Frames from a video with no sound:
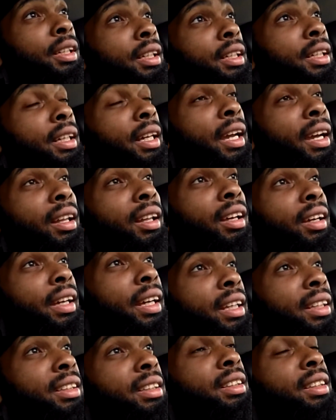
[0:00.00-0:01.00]
killer
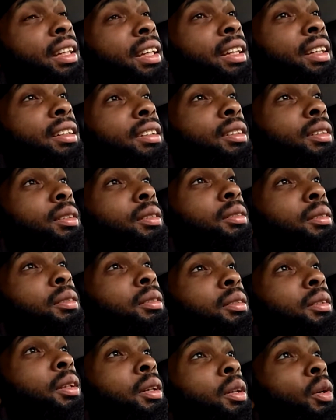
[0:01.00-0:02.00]
instinct
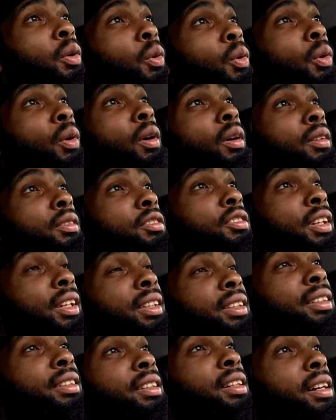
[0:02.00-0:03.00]
or just